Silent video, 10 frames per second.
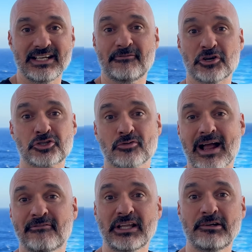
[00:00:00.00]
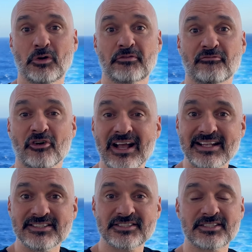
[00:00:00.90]
If you're traveling with
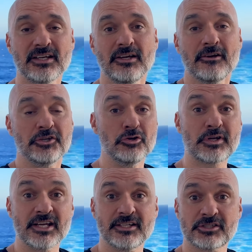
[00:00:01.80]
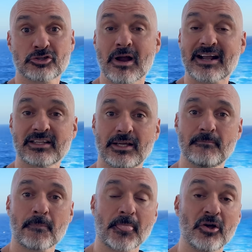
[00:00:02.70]
friends, you can track
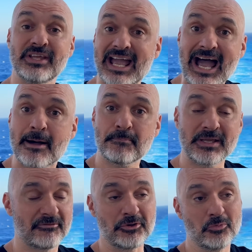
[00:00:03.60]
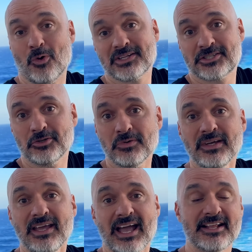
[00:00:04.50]
them on the app if you want to,
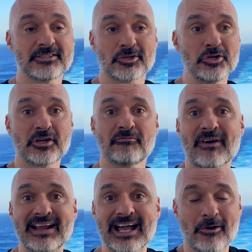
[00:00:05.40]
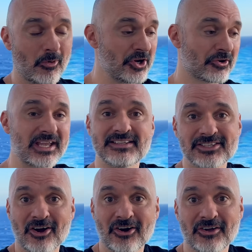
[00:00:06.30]
and so you can find out where your kids
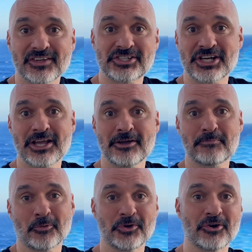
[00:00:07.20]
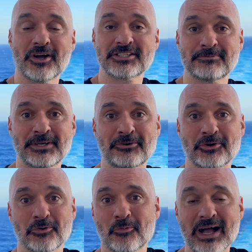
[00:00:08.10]
are on the ship, or your husband, or
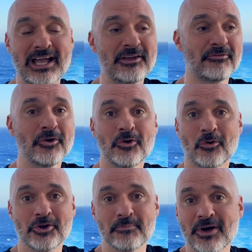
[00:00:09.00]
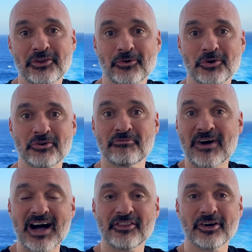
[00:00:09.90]
your wife, or your mother, or your
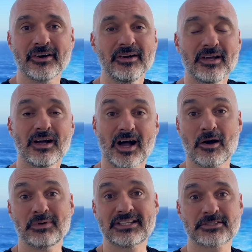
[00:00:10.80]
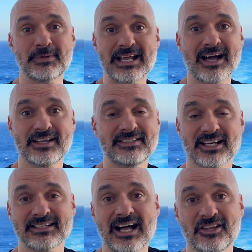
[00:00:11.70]
father. With this Medallion
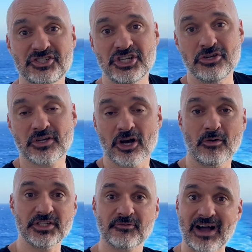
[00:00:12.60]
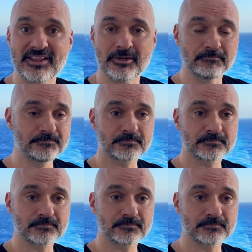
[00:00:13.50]
technology, you can always find them.